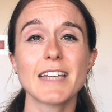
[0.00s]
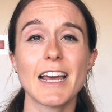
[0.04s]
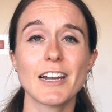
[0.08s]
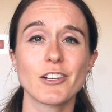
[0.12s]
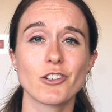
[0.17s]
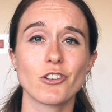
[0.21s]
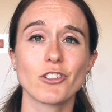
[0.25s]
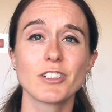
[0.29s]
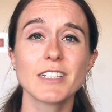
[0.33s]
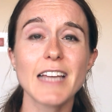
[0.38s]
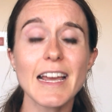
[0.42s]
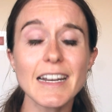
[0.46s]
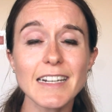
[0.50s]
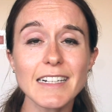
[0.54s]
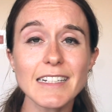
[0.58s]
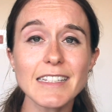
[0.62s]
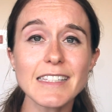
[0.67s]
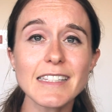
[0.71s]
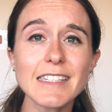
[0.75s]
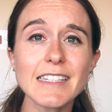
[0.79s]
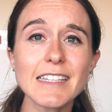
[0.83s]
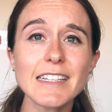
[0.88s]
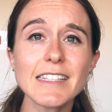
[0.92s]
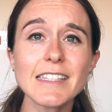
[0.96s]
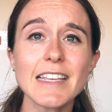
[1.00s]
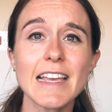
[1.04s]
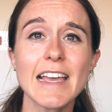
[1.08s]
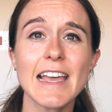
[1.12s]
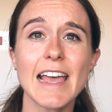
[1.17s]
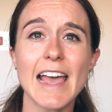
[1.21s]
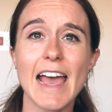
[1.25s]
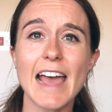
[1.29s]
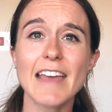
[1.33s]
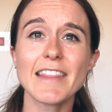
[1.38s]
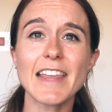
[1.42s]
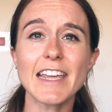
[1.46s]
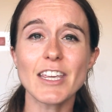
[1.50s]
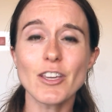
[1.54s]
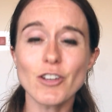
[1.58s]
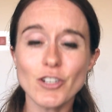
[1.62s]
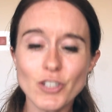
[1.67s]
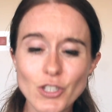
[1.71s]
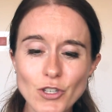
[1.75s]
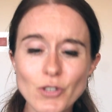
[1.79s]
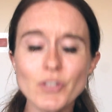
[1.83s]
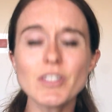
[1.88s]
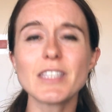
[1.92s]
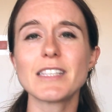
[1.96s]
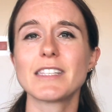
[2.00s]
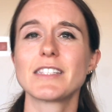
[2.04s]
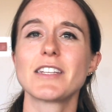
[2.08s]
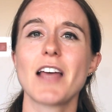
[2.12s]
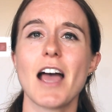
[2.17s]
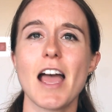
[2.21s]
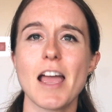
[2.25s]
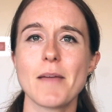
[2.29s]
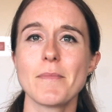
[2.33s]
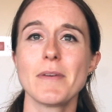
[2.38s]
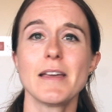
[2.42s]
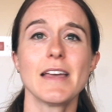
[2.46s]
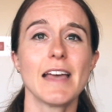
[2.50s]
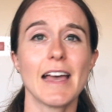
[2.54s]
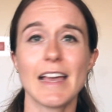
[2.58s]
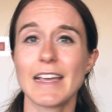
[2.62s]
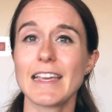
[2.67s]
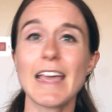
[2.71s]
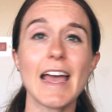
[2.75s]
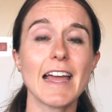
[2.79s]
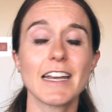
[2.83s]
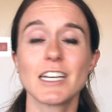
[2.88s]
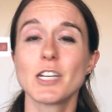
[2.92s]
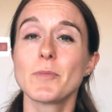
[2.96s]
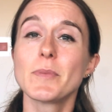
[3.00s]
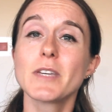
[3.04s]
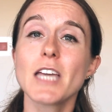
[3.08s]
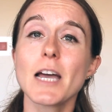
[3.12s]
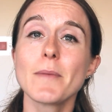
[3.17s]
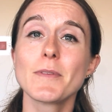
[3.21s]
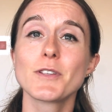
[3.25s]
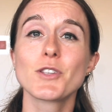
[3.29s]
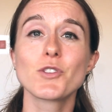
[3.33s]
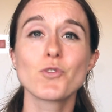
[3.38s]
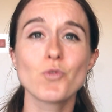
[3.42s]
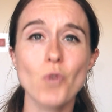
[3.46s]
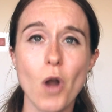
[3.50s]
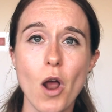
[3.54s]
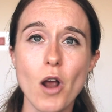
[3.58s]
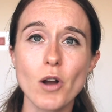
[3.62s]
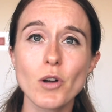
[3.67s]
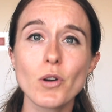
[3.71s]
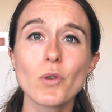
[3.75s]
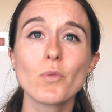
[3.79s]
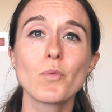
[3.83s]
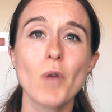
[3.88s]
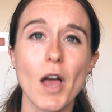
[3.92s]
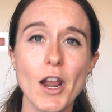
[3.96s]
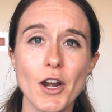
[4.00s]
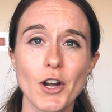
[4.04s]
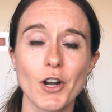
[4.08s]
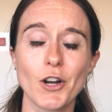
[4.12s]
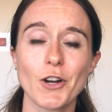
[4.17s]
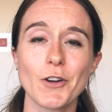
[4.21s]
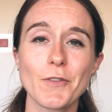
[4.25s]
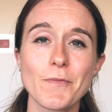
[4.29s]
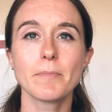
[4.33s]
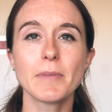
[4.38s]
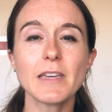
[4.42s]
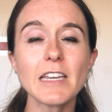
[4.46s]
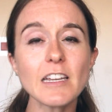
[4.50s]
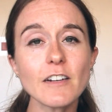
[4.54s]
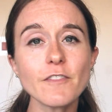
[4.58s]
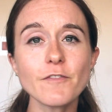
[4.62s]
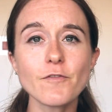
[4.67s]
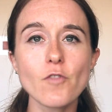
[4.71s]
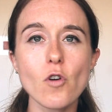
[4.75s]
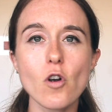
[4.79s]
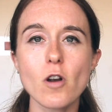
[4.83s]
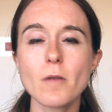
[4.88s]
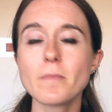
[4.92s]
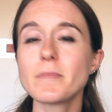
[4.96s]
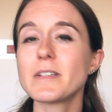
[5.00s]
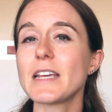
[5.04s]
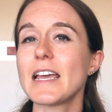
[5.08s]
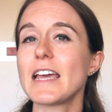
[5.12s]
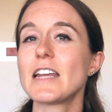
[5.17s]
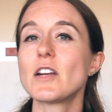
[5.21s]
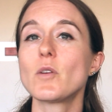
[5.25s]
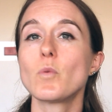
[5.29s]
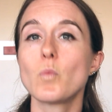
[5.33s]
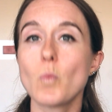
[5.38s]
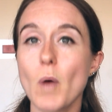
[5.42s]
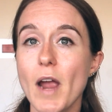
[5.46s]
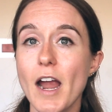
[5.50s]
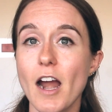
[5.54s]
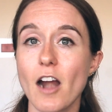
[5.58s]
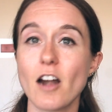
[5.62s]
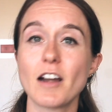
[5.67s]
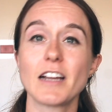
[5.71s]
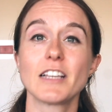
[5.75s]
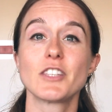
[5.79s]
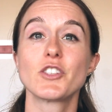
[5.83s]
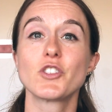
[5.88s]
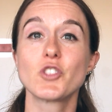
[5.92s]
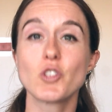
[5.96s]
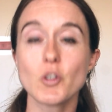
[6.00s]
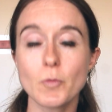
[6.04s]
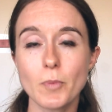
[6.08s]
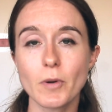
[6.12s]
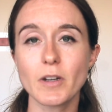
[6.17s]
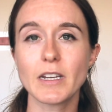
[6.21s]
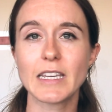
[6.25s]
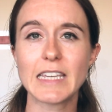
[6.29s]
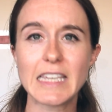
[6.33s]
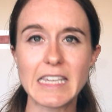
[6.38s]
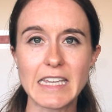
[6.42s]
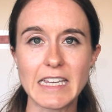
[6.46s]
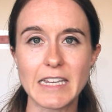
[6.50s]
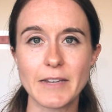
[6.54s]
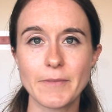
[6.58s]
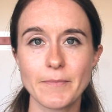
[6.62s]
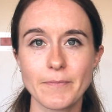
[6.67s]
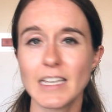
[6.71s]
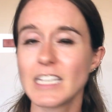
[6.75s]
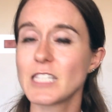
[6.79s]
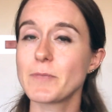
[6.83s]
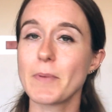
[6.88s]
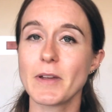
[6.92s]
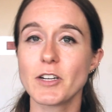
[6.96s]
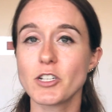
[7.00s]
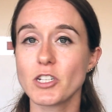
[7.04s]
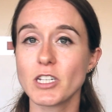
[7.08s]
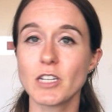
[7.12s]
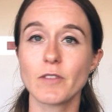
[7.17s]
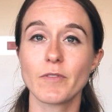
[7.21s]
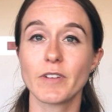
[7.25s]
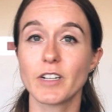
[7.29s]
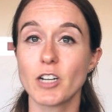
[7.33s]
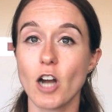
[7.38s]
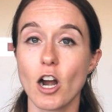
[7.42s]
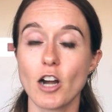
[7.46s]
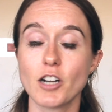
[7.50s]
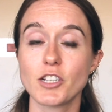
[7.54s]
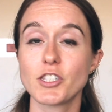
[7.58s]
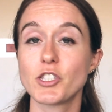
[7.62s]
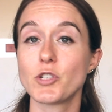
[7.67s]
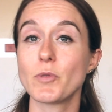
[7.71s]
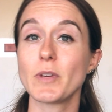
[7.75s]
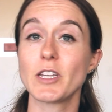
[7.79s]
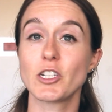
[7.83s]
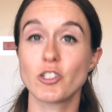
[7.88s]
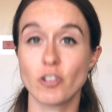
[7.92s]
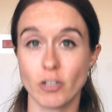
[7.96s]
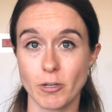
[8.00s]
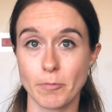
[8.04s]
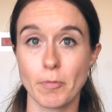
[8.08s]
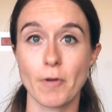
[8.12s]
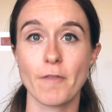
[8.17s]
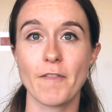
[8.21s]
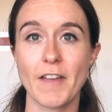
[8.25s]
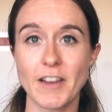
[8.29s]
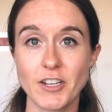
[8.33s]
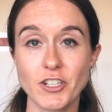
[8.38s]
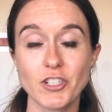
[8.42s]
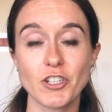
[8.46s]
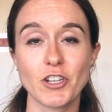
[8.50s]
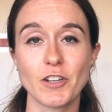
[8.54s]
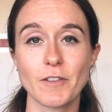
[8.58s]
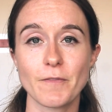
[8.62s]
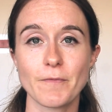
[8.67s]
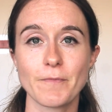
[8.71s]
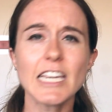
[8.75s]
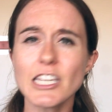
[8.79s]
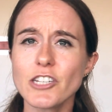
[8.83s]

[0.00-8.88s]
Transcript: natural tendencies, and that you can use this time, again, to become a stronger runner. Being informed and aware is super key, especially in regards to injury prevention.